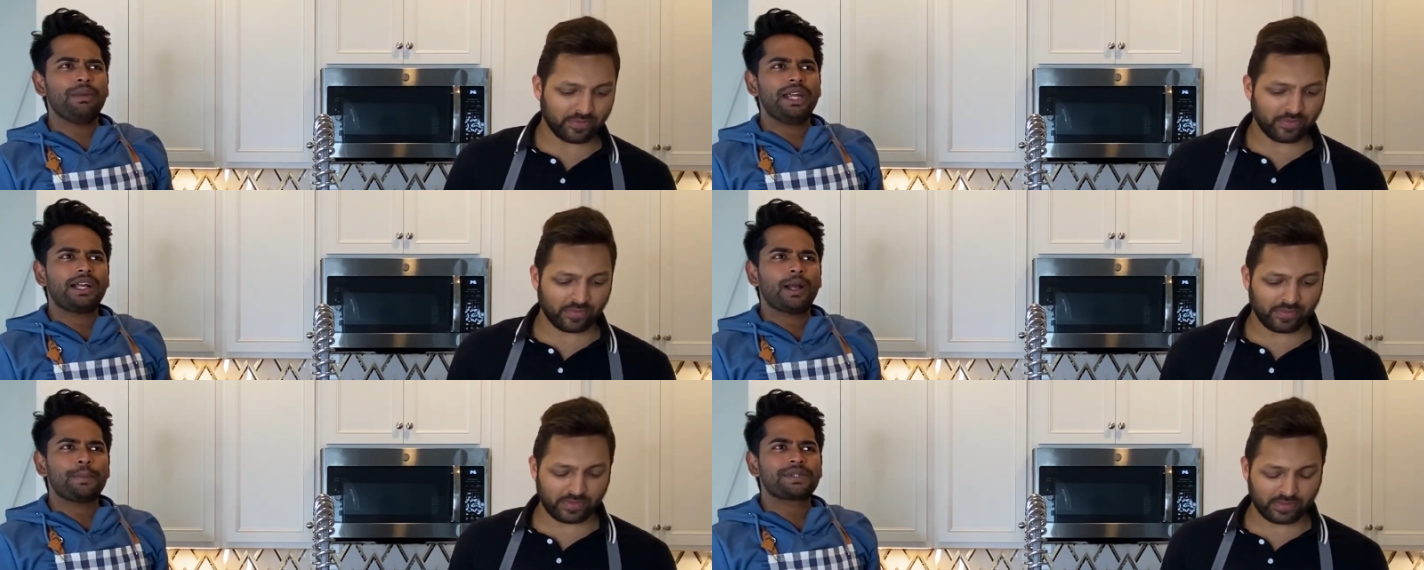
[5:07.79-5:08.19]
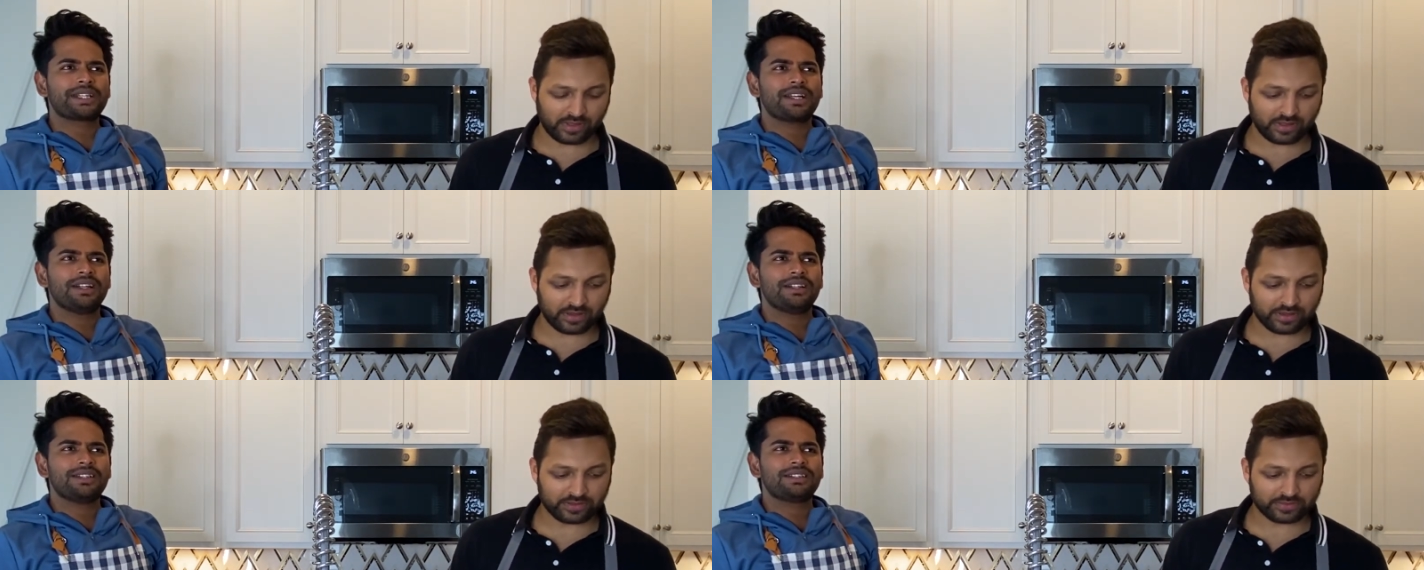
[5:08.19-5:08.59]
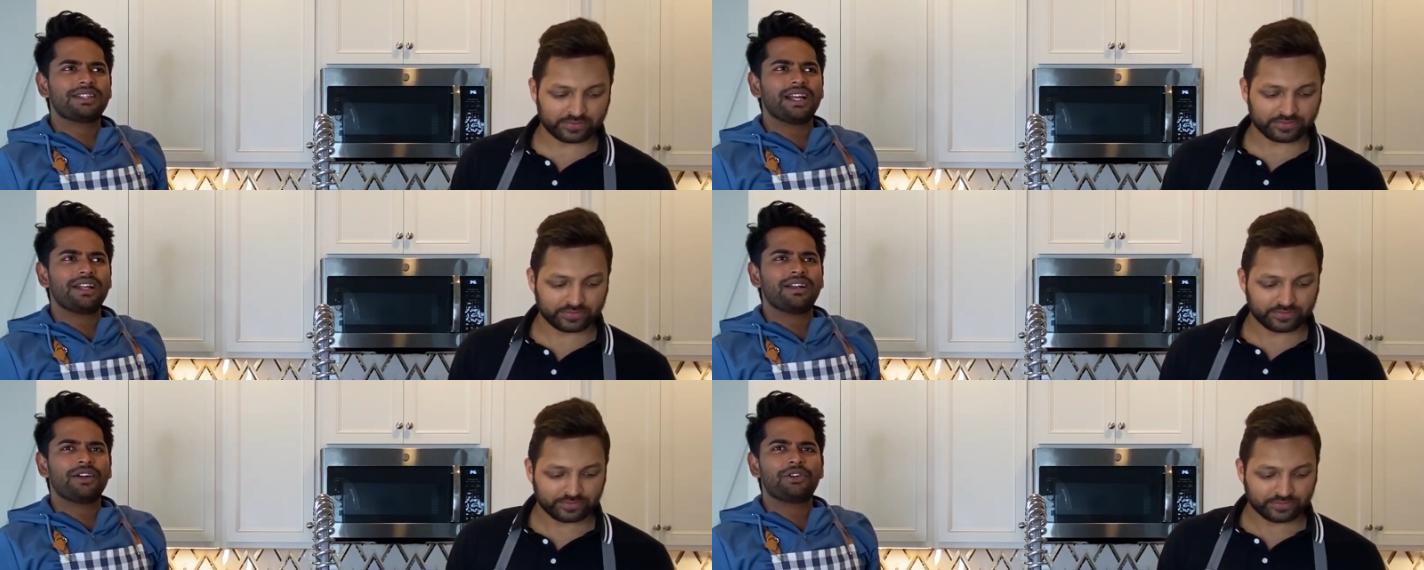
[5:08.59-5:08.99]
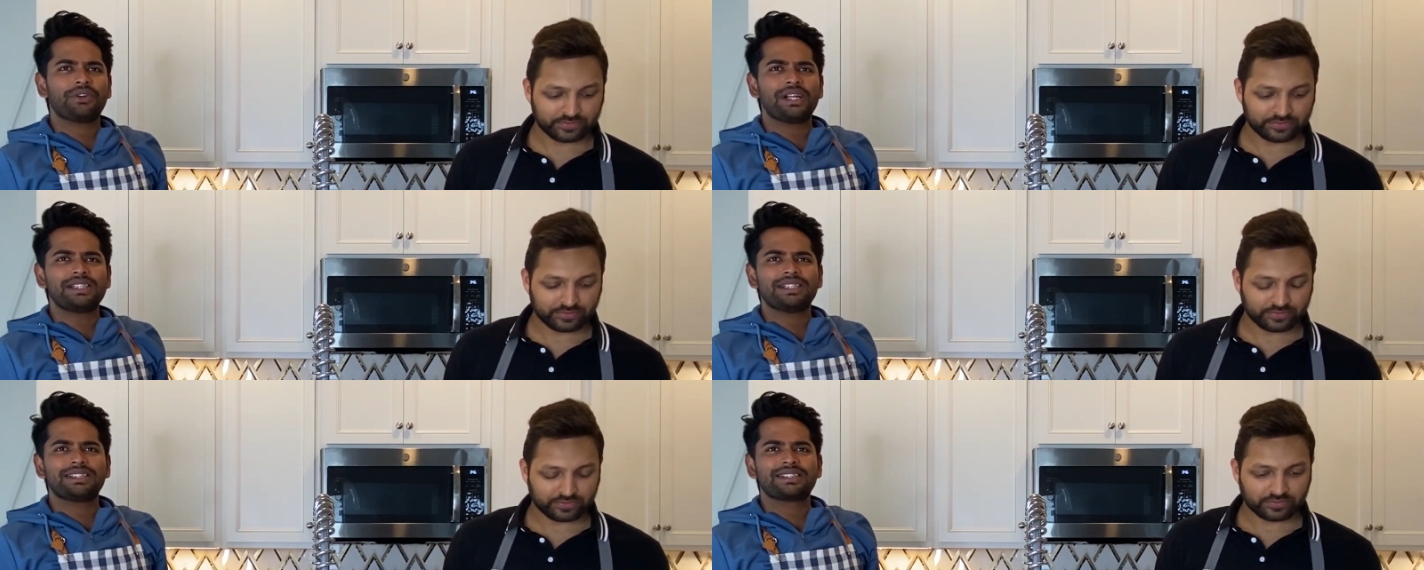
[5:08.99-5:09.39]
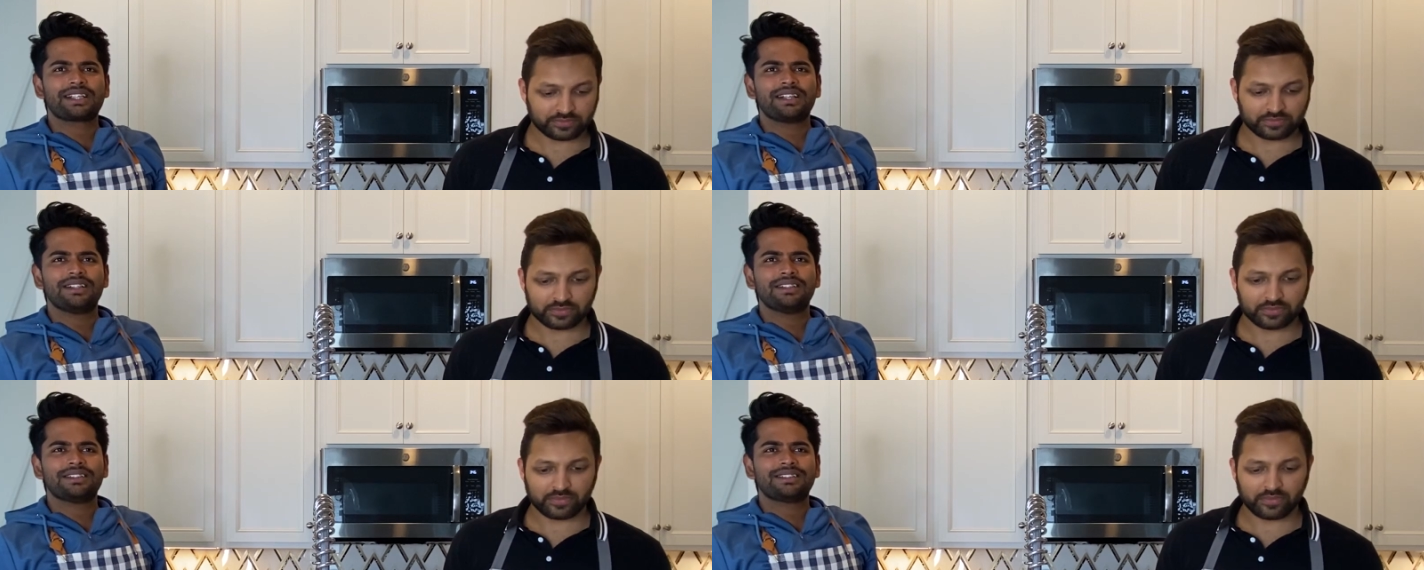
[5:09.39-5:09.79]
Speaker 1: makeup skills and her dressing
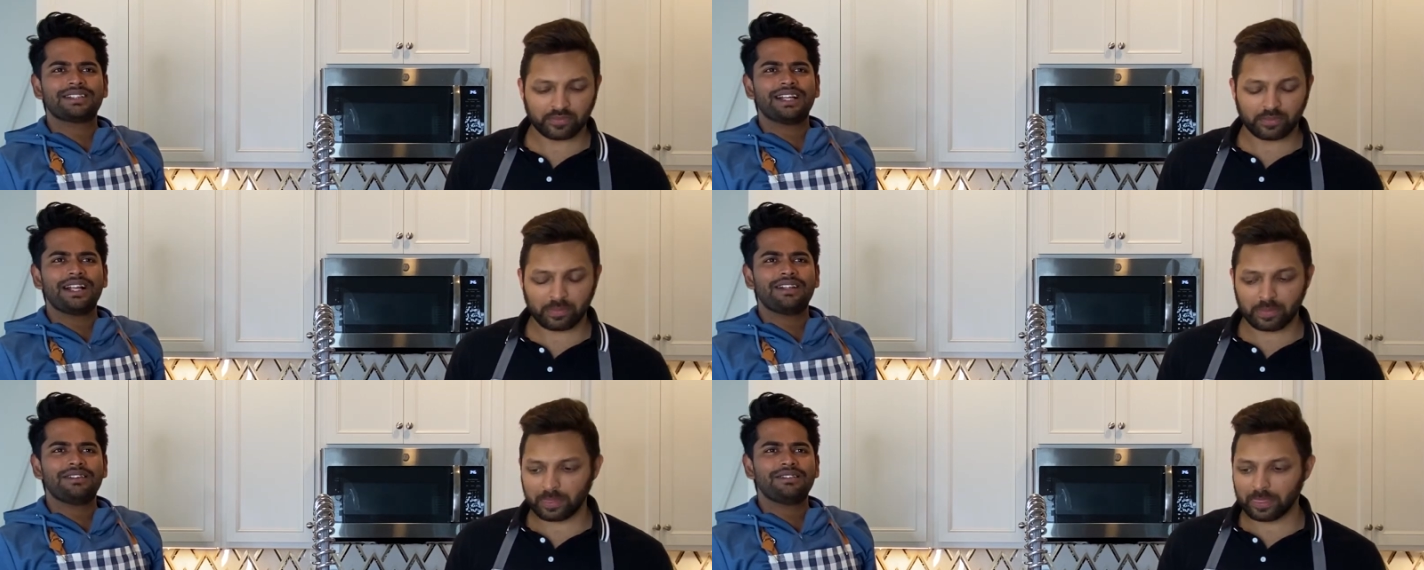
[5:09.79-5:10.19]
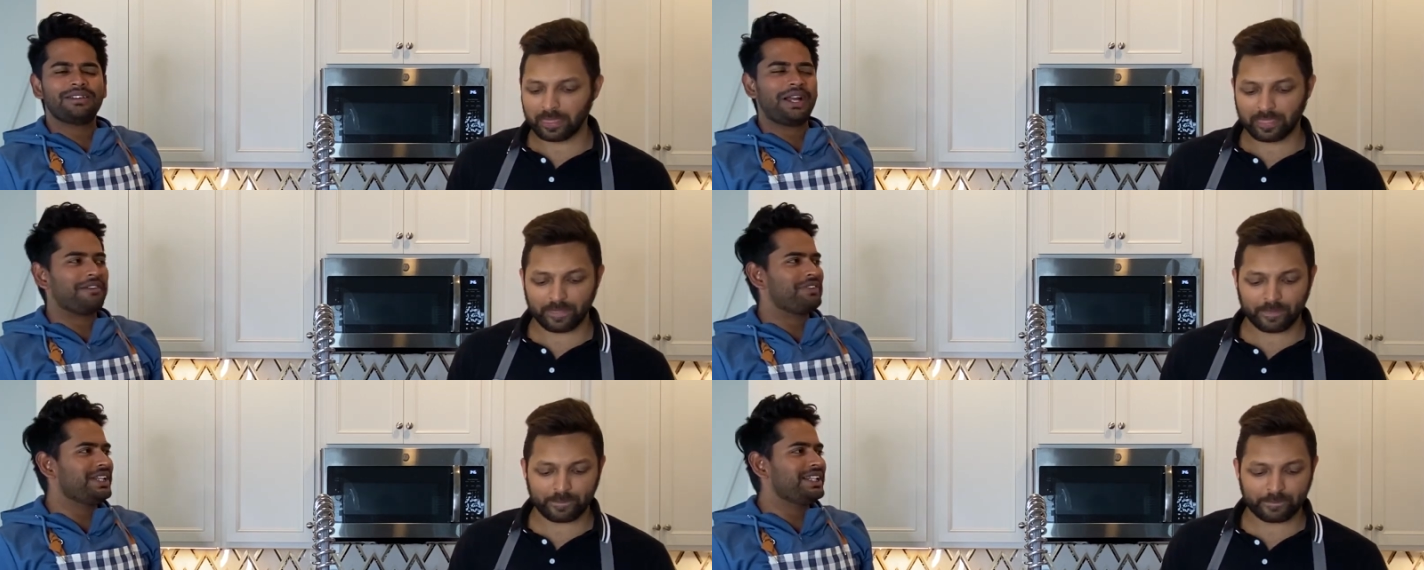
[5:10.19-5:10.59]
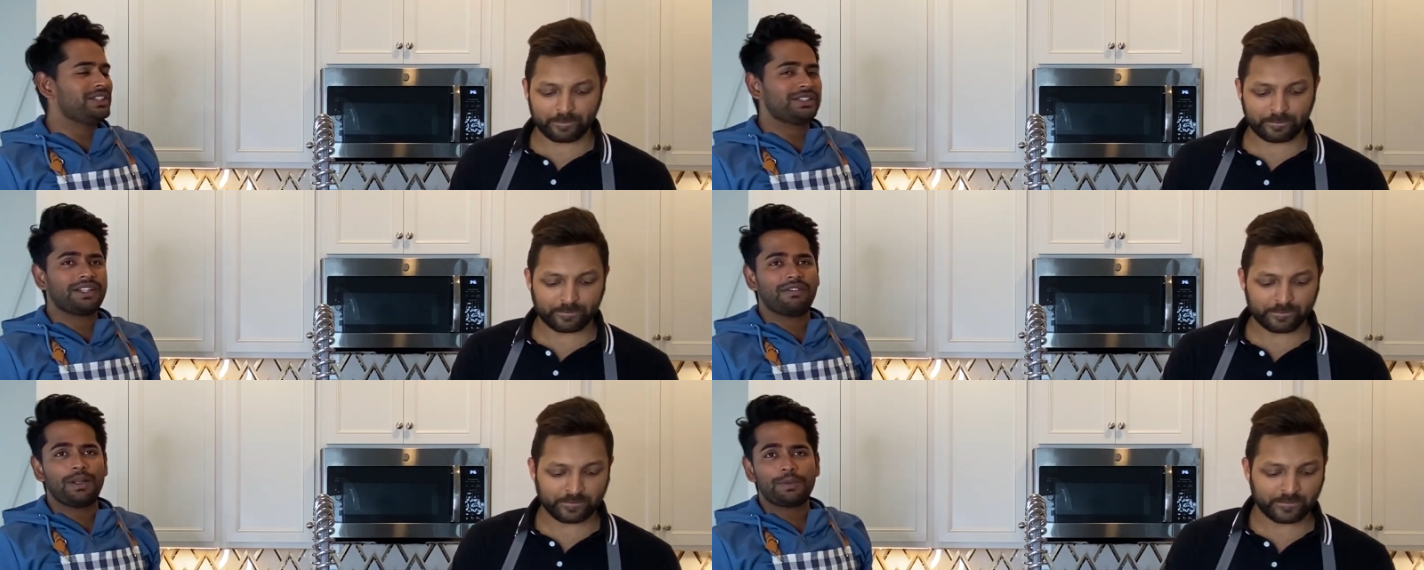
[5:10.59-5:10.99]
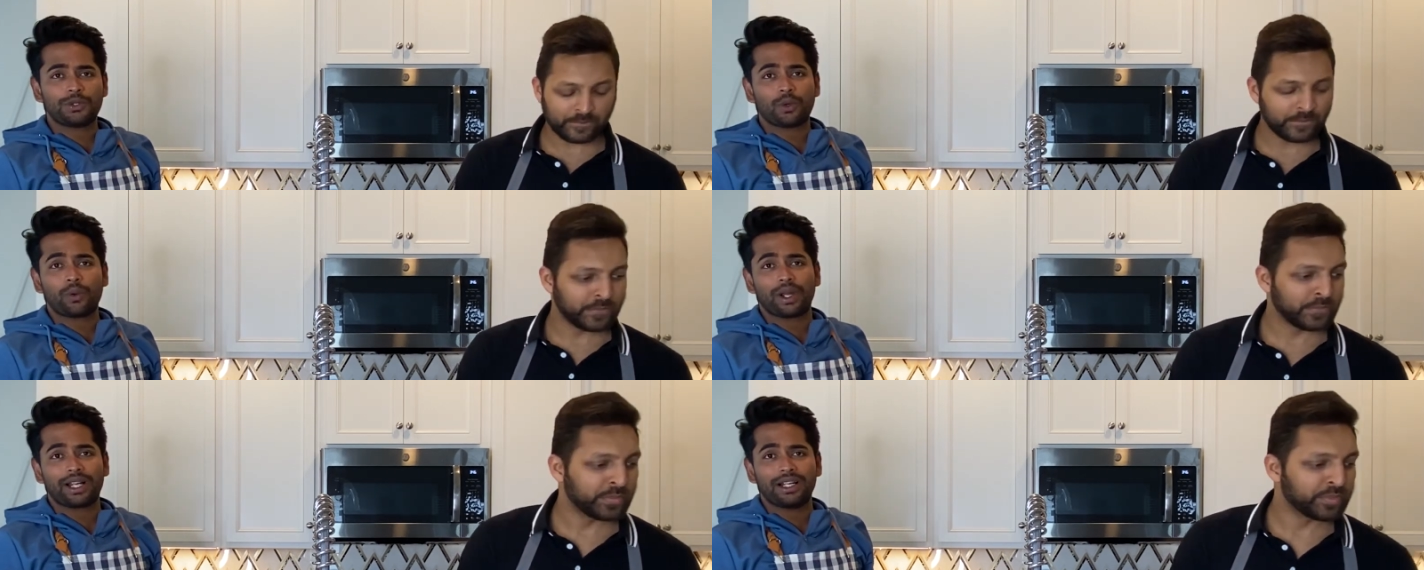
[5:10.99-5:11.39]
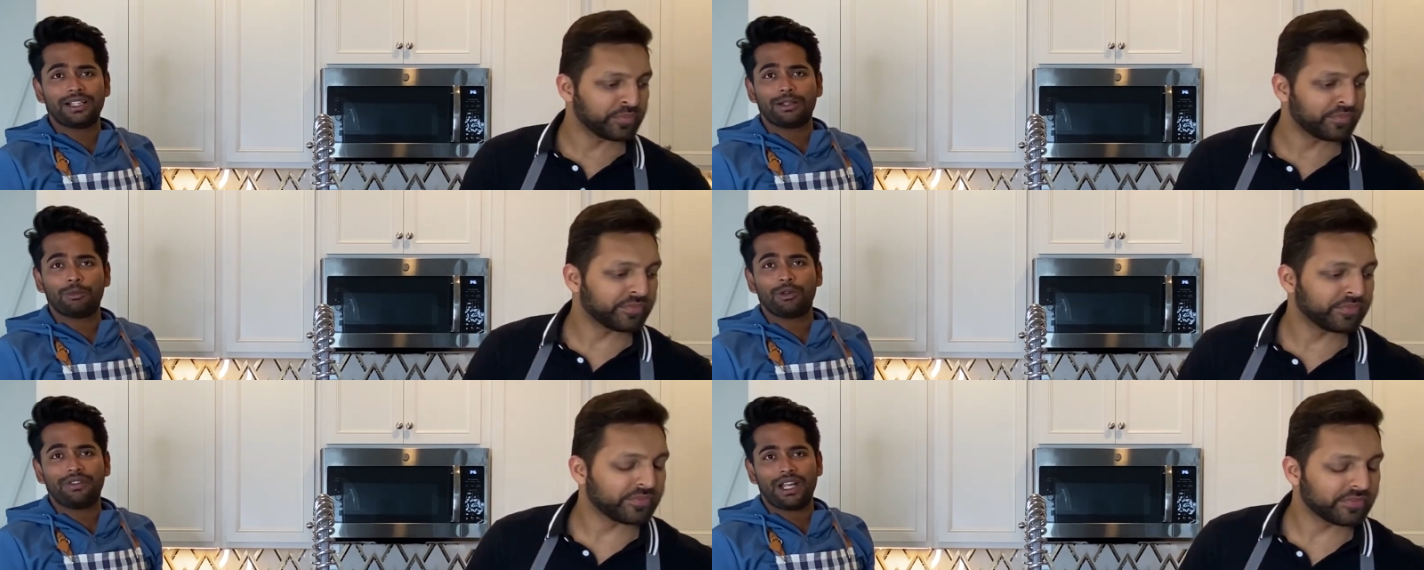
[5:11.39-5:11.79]
skills and everything develop so quickly in
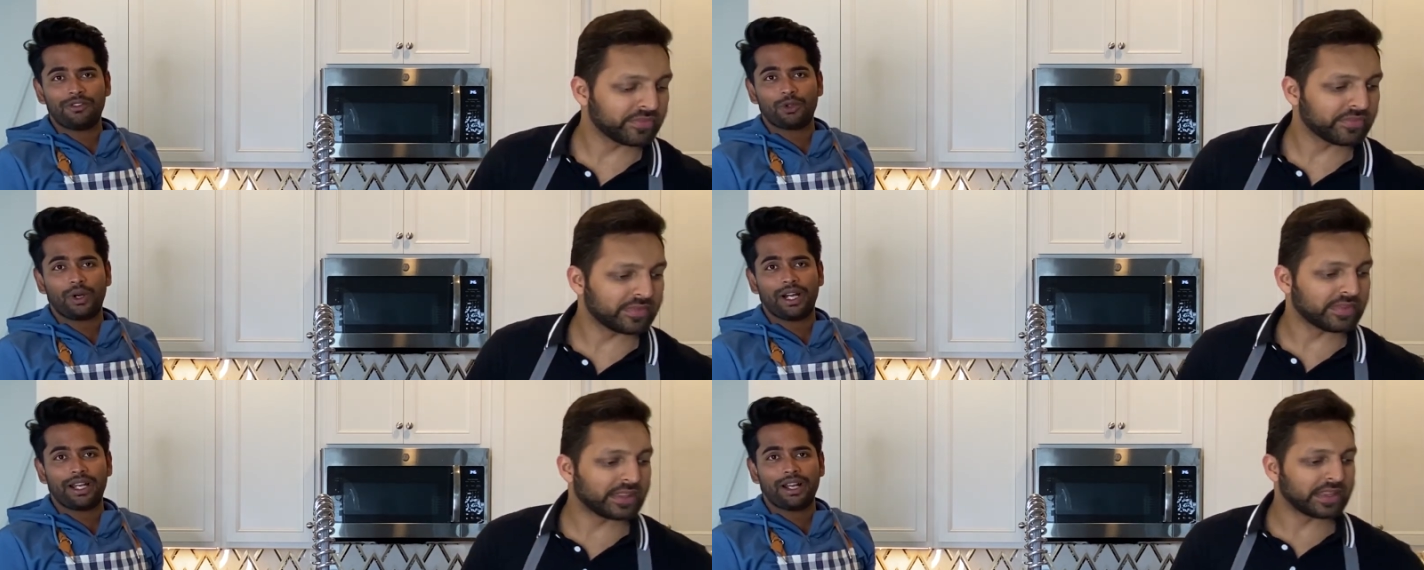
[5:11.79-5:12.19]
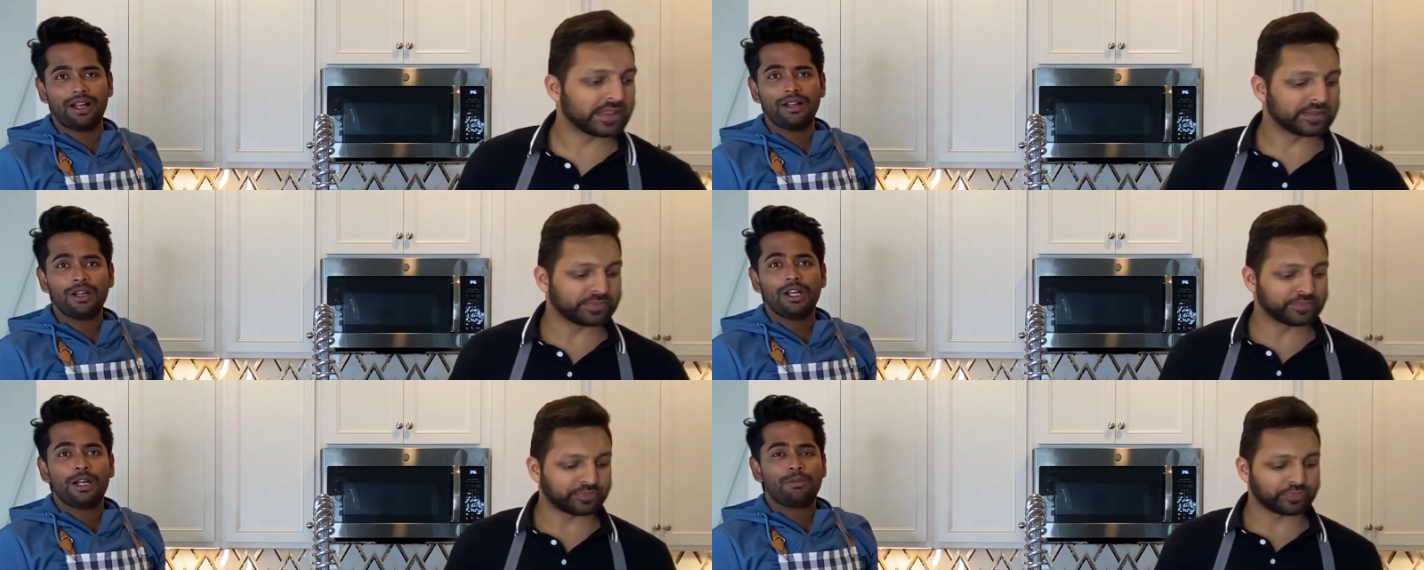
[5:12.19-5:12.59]
the movie? I have no idea.